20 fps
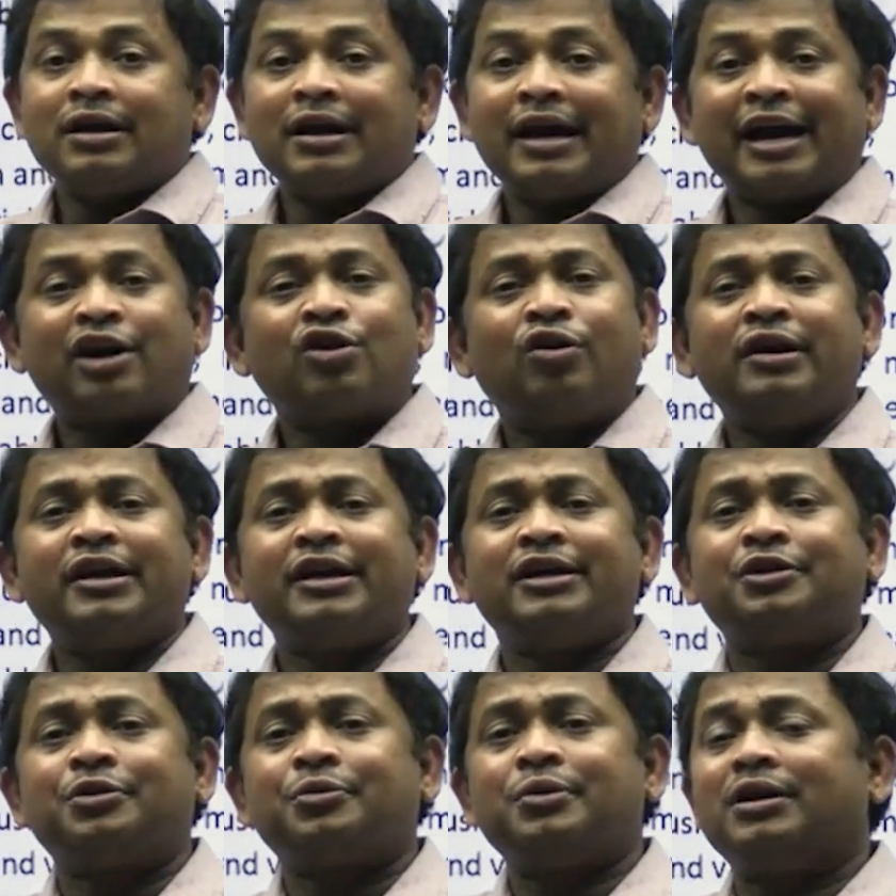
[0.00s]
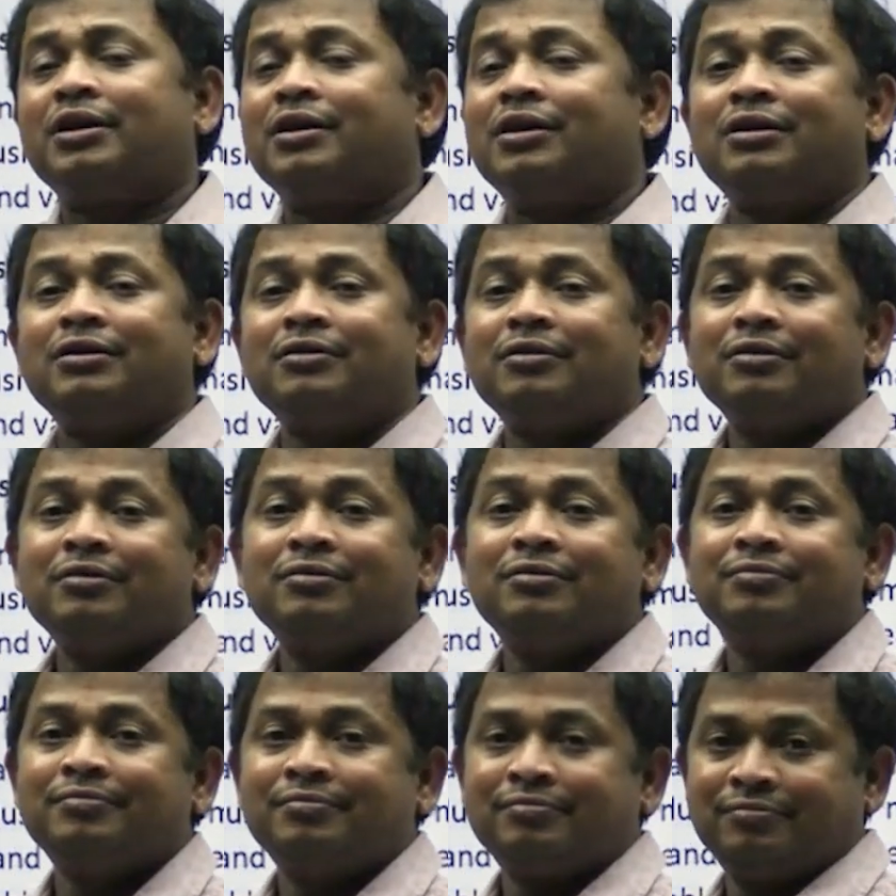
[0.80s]
According to the
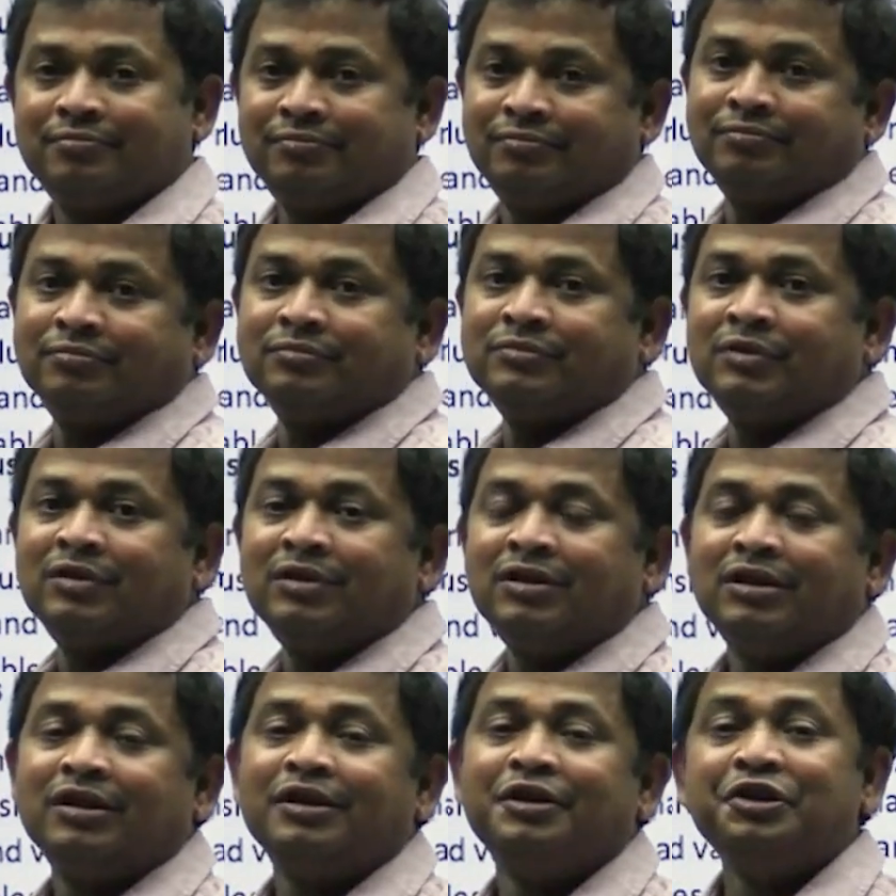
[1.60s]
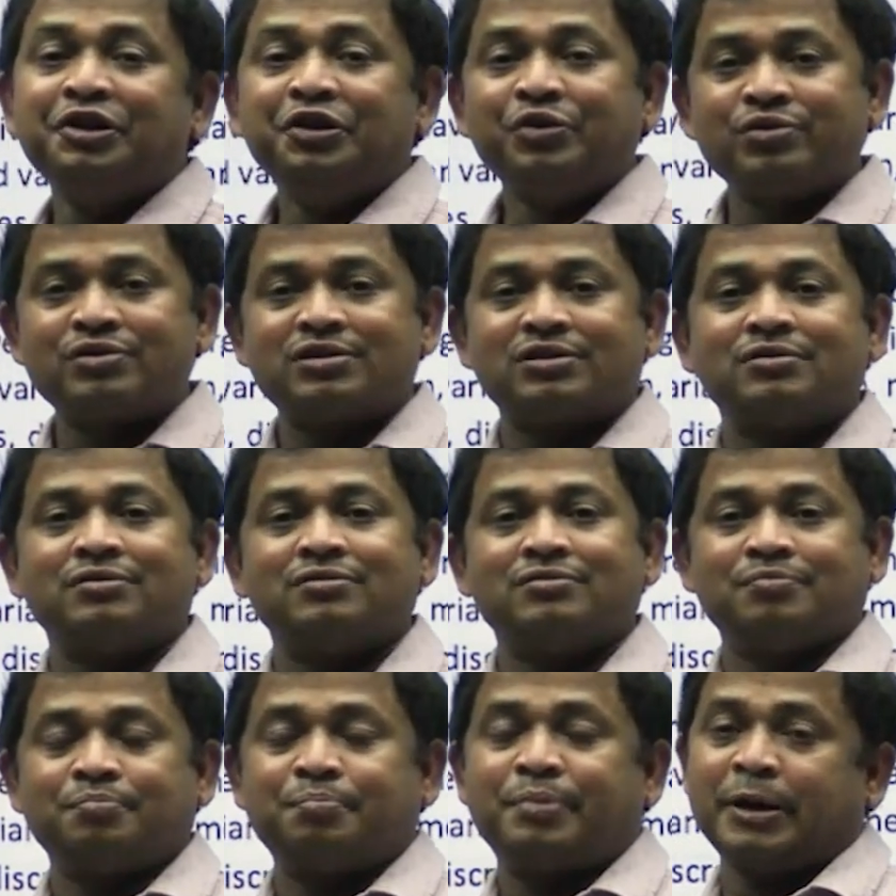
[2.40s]

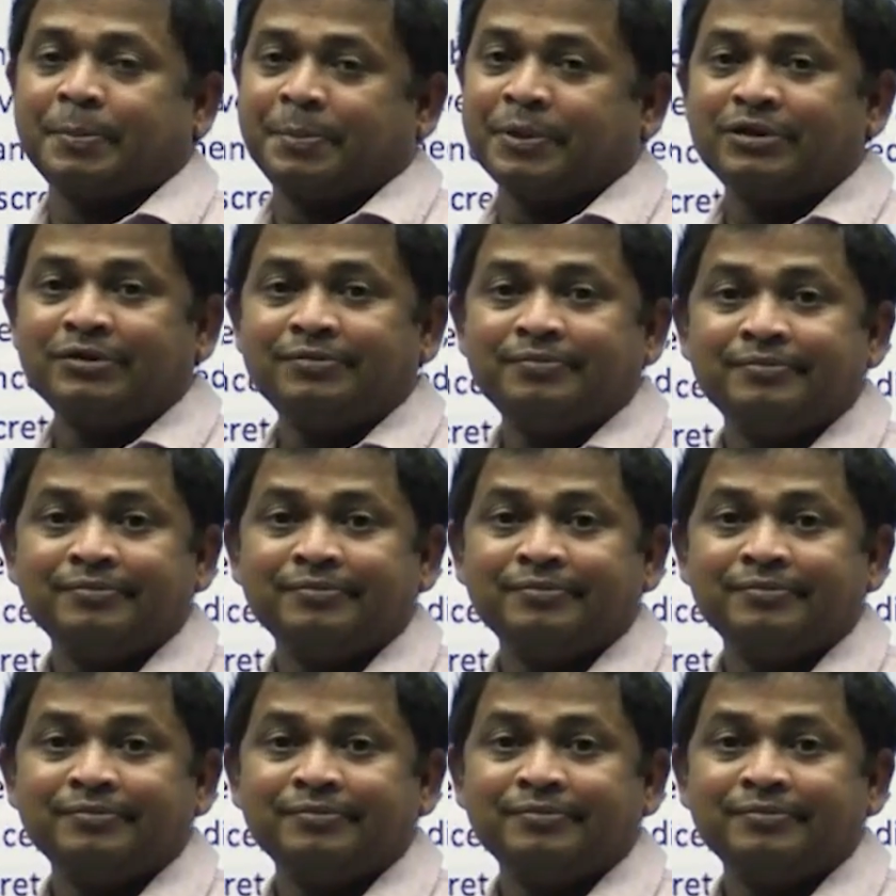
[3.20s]
newspaper,